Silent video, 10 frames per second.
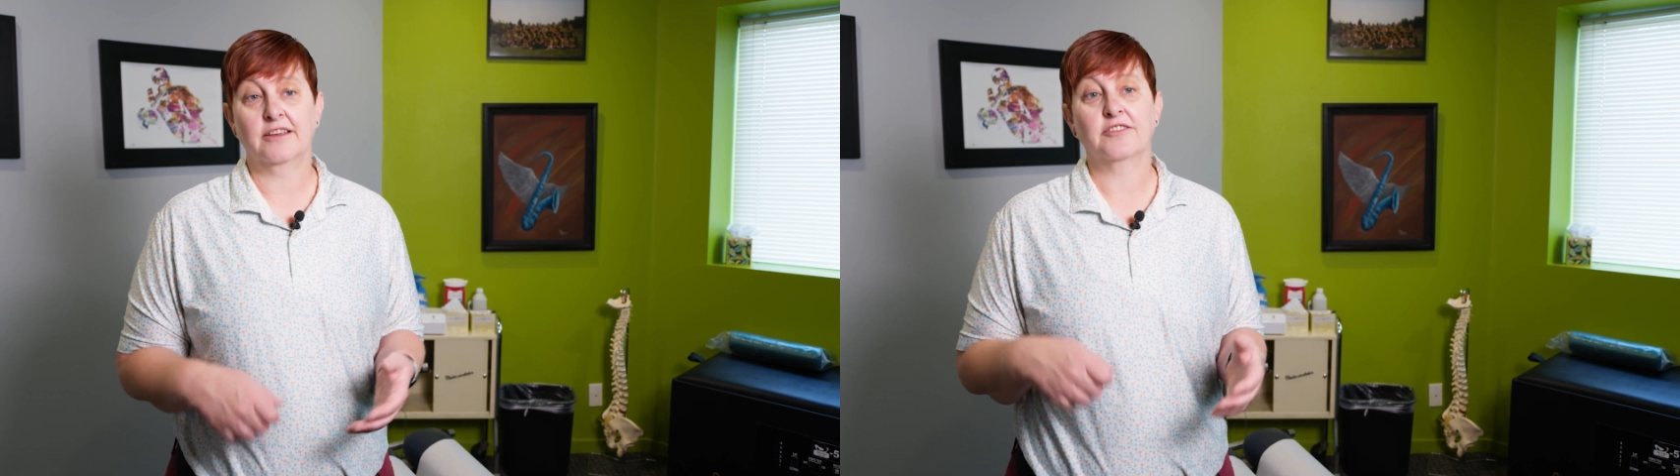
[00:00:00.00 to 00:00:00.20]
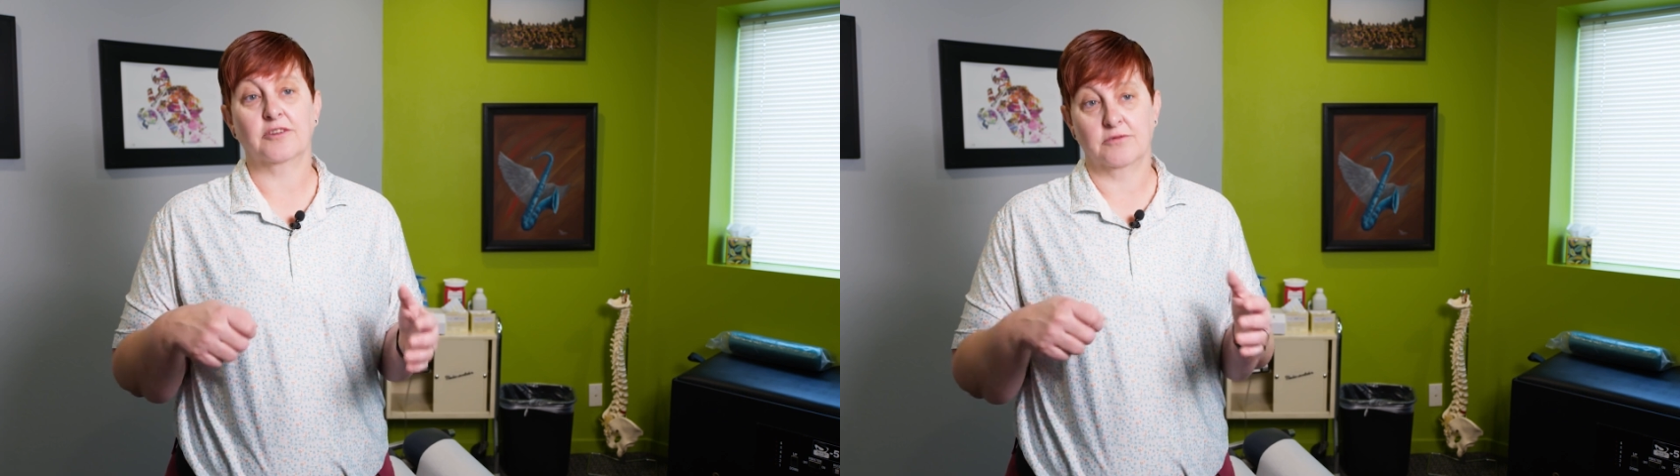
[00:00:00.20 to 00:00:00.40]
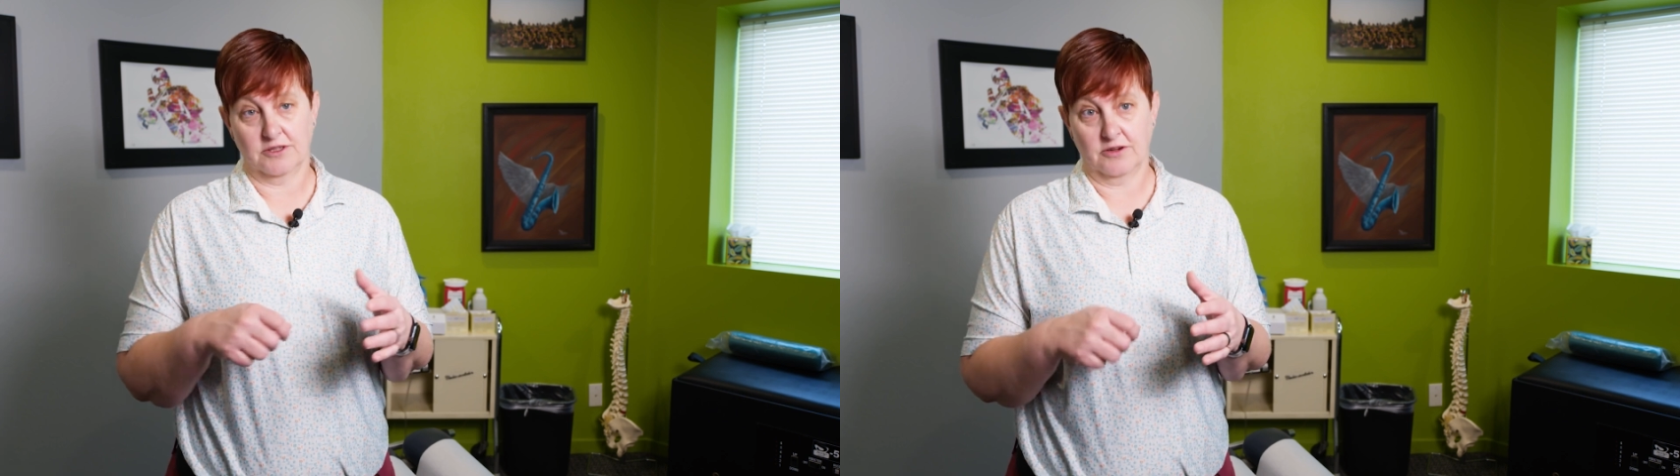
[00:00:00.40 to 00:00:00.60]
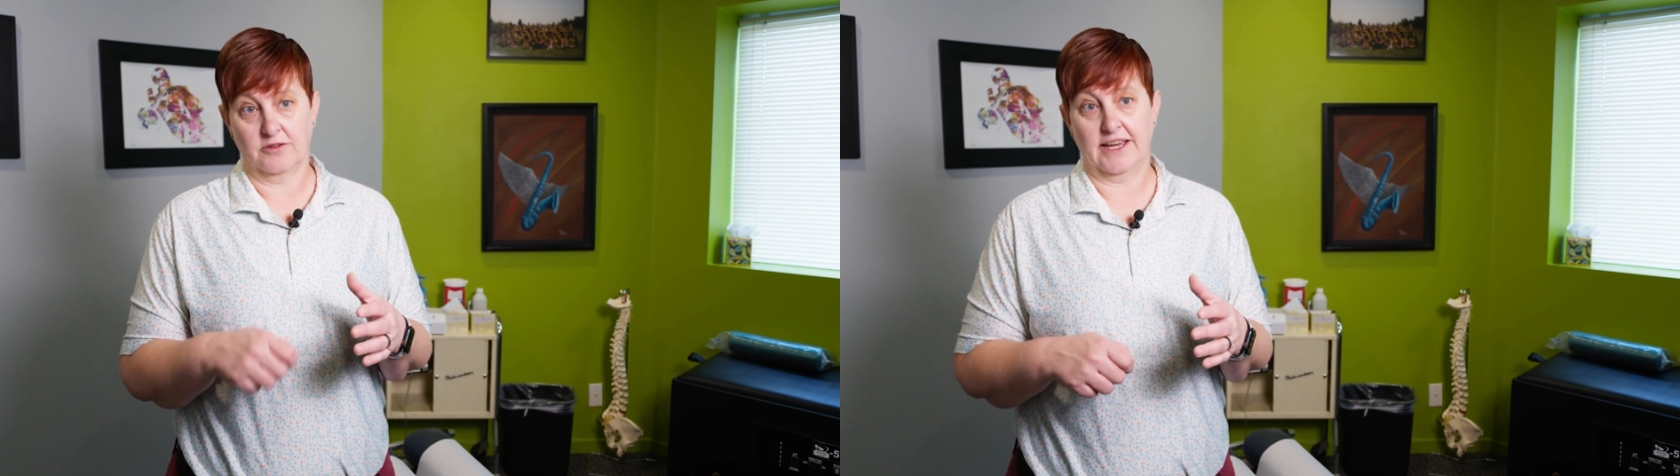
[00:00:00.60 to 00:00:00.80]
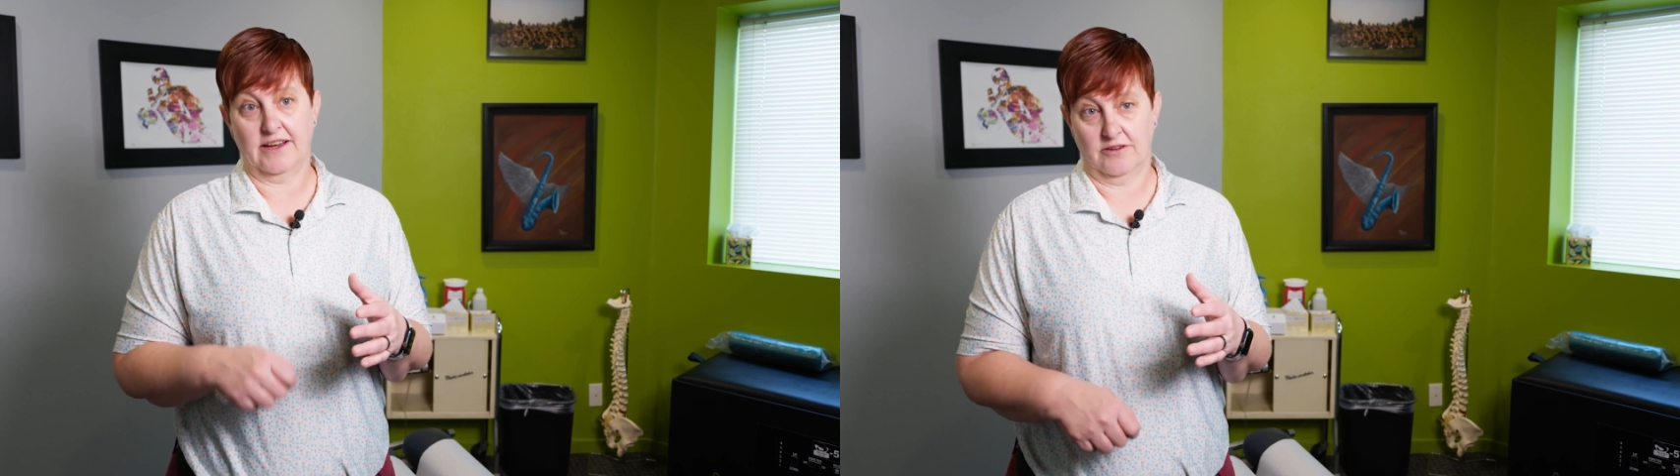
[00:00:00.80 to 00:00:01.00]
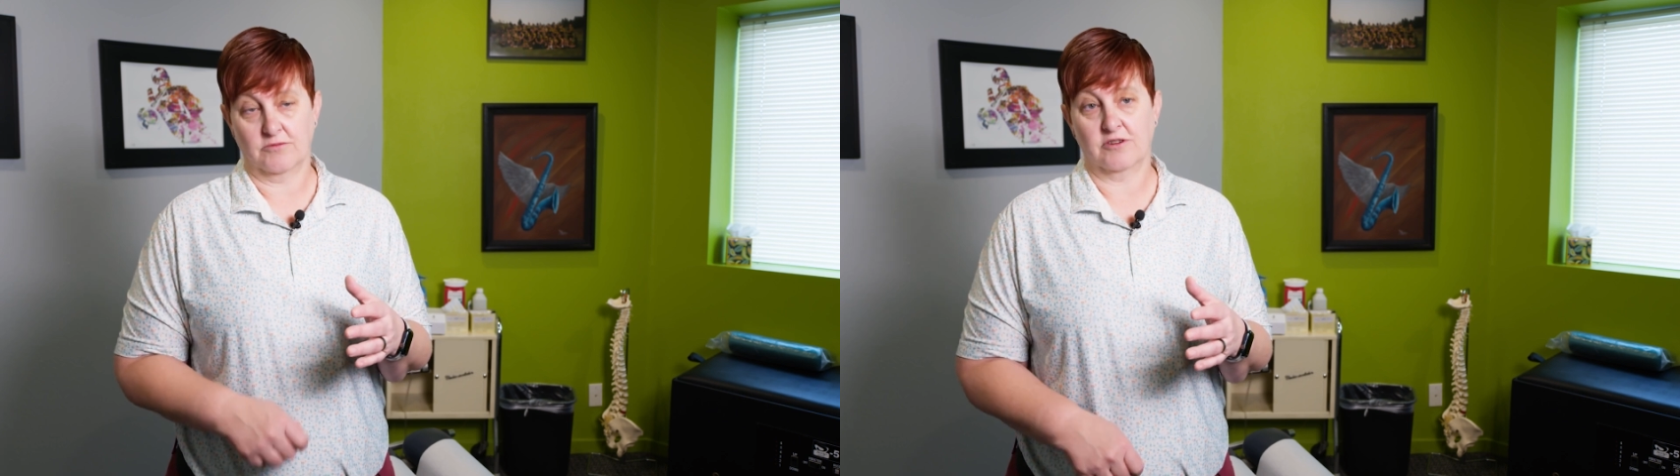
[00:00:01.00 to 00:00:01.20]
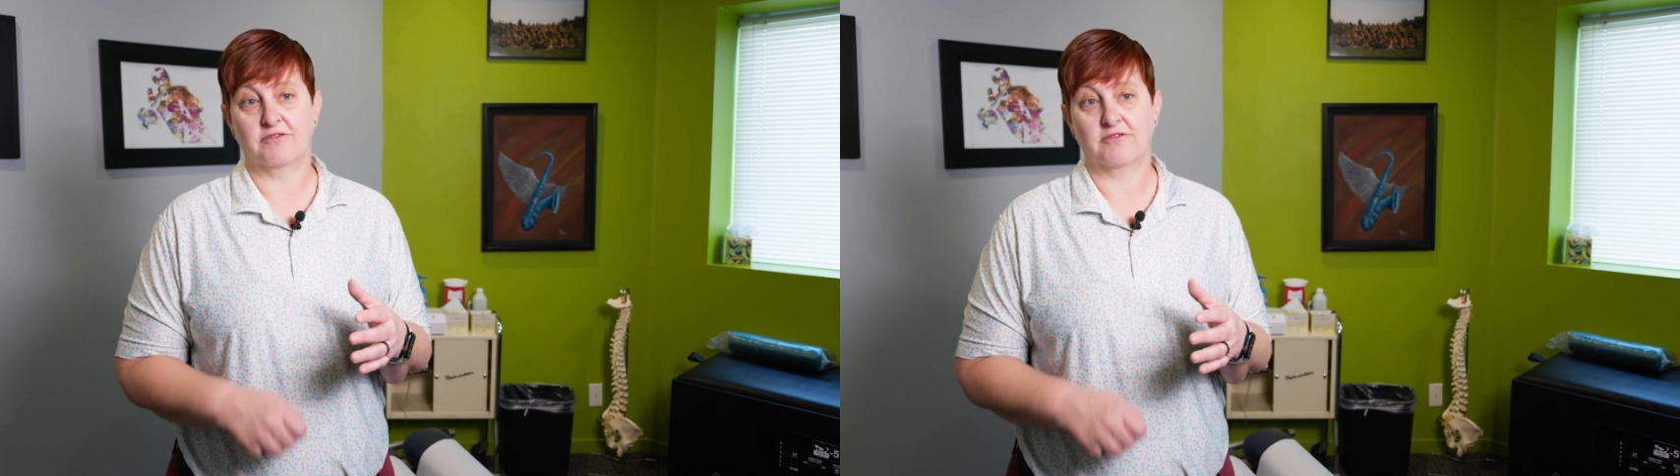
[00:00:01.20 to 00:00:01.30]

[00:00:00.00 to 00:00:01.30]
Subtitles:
So we'll go down and we'll